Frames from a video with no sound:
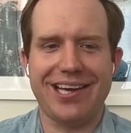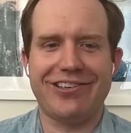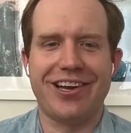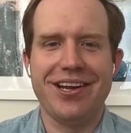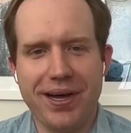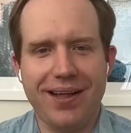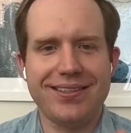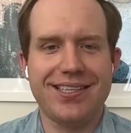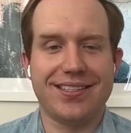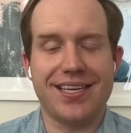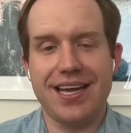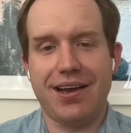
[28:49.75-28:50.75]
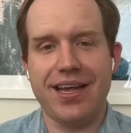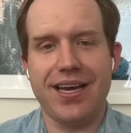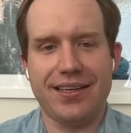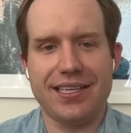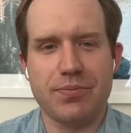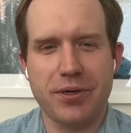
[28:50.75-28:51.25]
/ politics
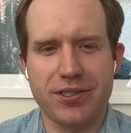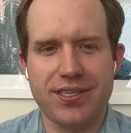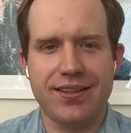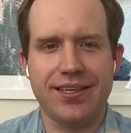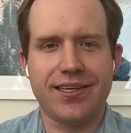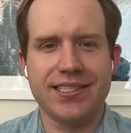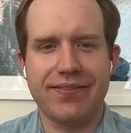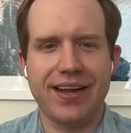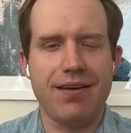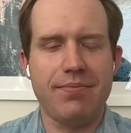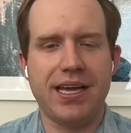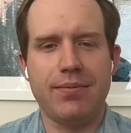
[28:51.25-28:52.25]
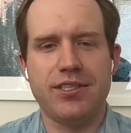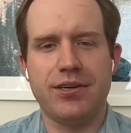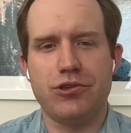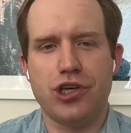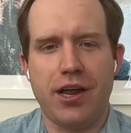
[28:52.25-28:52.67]
and conspiracy theories have kind of become its own